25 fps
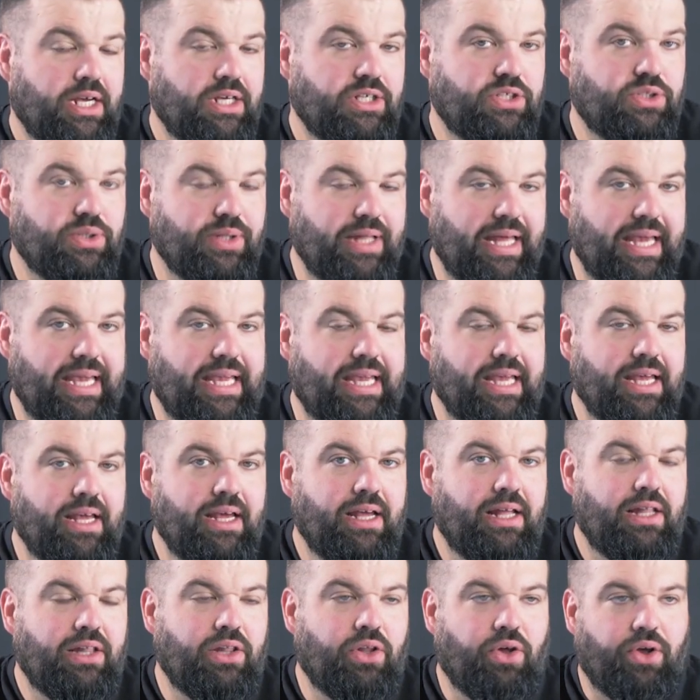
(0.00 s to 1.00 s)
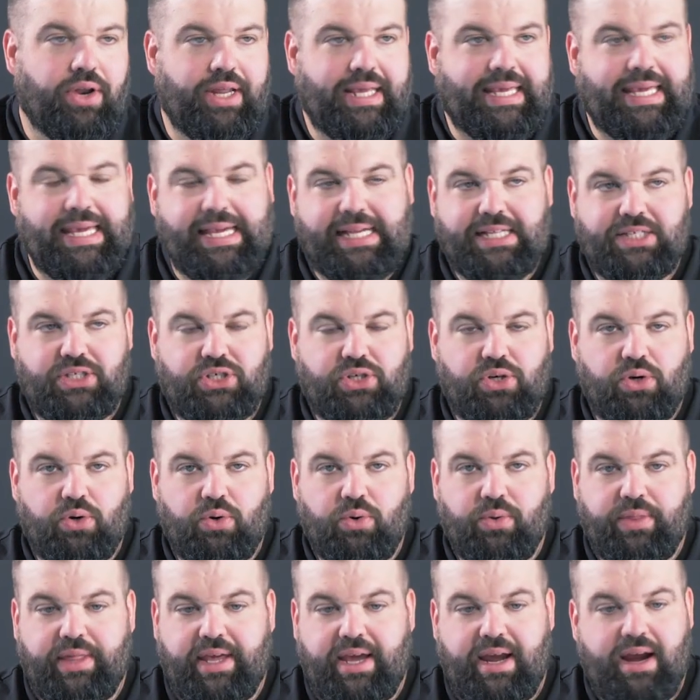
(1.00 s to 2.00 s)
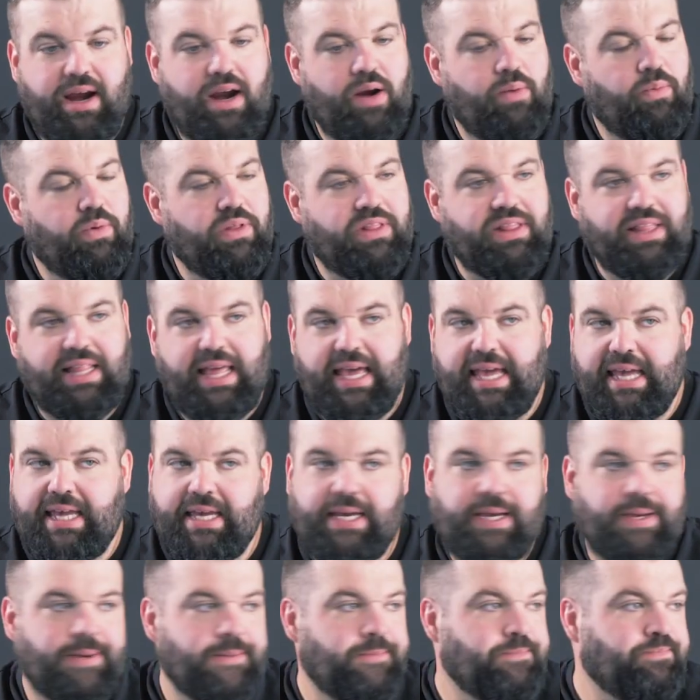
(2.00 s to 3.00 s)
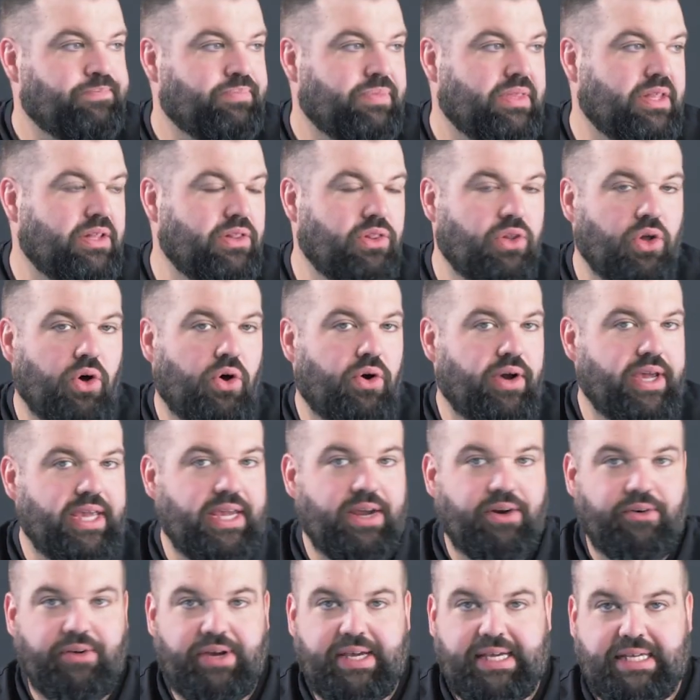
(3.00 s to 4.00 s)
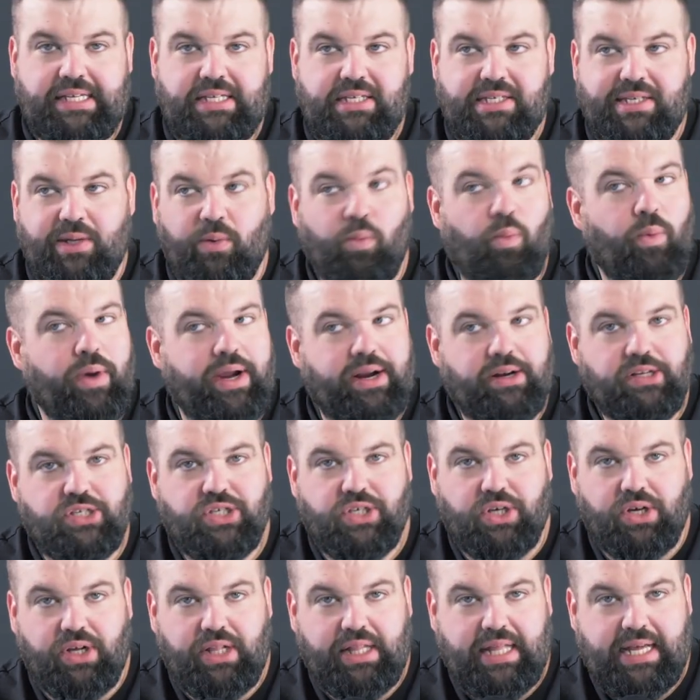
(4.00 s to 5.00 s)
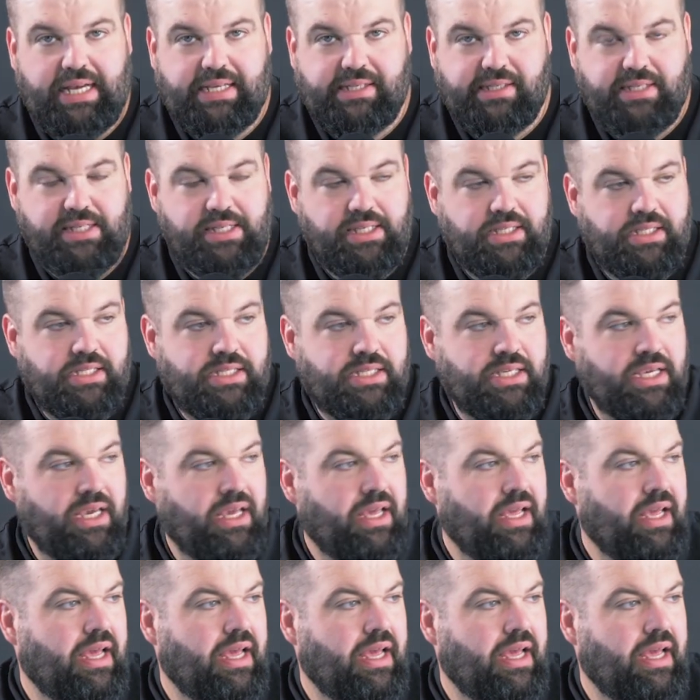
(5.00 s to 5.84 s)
So like a lot of kids go there with like long earrings and weird sunglasses